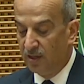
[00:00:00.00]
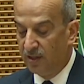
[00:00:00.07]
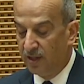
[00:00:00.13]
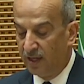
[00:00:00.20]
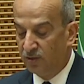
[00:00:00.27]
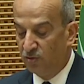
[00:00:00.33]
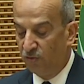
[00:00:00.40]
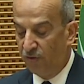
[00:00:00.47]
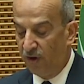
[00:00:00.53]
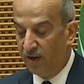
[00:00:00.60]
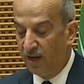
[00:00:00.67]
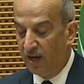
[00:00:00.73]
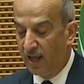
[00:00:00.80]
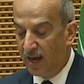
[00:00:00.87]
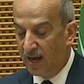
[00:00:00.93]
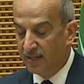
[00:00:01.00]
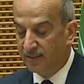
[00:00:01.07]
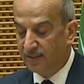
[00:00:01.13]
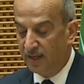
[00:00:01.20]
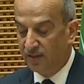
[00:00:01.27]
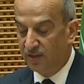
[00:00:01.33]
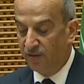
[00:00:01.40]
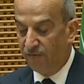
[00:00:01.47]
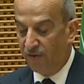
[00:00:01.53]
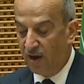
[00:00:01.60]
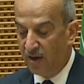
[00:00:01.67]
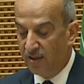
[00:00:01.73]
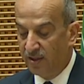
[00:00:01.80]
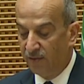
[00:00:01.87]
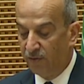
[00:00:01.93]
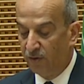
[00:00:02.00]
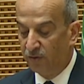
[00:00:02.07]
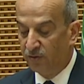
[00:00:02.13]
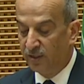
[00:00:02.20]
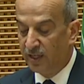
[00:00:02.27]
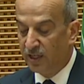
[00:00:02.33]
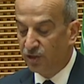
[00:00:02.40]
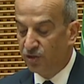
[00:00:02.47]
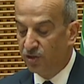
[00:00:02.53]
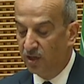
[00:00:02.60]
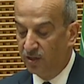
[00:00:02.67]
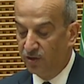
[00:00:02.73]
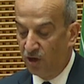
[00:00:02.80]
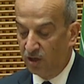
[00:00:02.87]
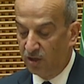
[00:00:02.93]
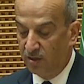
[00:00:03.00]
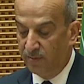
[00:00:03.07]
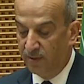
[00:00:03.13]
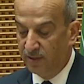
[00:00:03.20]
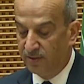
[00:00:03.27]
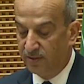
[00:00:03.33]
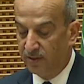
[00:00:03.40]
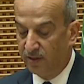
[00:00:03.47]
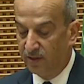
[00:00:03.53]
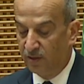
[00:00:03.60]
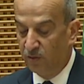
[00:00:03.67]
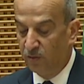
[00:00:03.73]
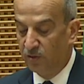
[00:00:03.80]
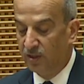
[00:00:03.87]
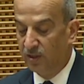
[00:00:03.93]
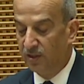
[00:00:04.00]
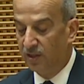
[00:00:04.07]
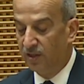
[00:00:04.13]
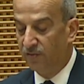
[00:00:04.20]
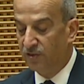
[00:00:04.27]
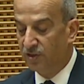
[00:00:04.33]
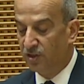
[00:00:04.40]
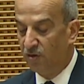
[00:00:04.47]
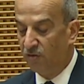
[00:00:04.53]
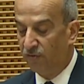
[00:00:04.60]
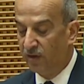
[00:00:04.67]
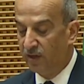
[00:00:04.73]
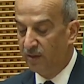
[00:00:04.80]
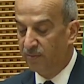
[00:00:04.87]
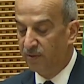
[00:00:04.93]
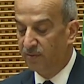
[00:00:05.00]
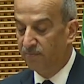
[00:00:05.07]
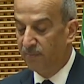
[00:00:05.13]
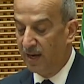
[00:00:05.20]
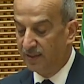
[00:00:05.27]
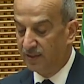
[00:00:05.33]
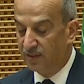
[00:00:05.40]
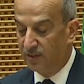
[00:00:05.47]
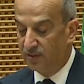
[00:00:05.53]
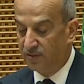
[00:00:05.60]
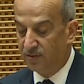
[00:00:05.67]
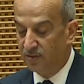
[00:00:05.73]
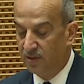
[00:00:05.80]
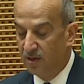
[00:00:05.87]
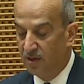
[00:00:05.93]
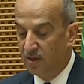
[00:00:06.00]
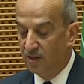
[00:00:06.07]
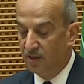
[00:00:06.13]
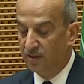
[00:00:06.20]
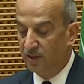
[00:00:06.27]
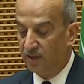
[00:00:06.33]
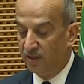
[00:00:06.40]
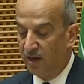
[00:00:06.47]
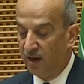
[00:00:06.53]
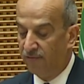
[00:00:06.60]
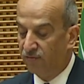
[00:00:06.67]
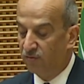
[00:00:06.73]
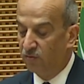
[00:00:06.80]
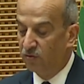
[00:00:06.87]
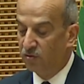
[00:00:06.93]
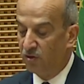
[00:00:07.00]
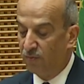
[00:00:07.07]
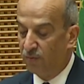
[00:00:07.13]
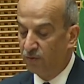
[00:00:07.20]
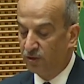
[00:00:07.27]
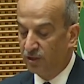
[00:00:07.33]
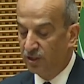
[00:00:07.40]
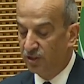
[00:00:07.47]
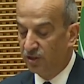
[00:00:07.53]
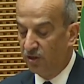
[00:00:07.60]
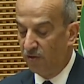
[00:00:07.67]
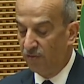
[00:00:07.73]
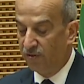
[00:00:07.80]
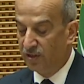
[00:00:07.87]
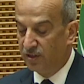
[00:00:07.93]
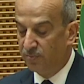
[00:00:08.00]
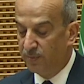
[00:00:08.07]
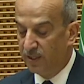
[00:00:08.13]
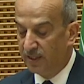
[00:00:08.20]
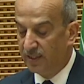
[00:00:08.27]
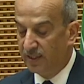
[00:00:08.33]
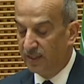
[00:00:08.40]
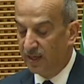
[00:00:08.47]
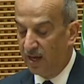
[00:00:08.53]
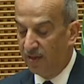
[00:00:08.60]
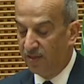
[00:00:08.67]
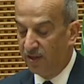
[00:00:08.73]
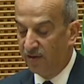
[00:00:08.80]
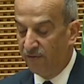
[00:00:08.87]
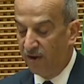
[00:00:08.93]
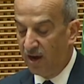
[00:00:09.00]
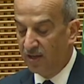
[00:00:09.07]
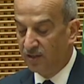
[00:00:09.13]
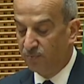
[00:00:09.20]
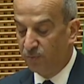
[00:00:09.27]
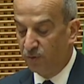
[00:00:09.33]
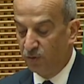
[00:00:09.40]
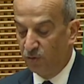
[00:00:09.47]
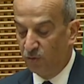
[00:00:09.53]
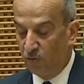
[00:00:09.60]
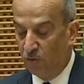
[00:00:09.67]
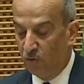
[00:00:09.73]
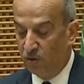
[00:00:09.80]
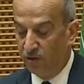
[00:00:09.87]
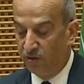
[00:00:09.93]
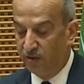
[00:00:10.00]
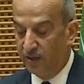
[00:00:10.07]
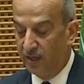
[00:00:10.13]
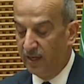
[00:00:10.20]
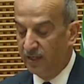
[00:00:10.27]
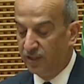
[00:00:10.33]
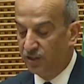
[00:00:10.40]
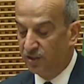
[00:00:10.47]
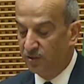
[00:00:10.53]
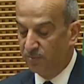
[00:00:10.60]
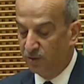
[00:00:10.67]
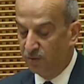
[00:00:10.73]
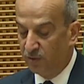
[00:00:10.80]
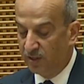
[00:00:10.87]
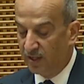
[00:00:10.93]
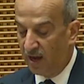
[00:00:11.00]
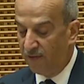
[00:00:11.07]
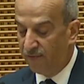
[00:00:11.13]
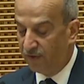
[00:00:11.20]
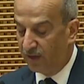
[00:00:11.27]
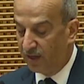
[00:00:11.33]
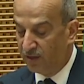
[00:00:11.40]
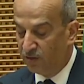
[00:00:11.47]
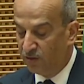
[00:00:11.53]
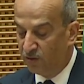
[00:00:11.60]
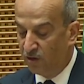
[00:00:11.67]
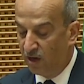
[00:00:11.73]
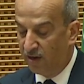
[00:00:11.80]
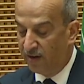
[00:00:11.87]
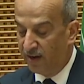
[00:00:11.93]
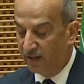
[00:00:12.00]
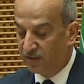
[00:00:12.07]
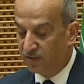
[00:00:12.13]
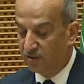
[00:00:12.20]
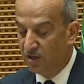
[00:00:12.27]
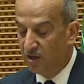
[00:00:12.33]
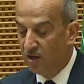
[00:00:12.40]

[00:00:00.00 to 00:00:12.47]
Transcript: that to finalize and refine the foundational documents, including the division of labor matrix, the draft rules of procedure of this meeting, and the revised protocol on relations between the African Union and REX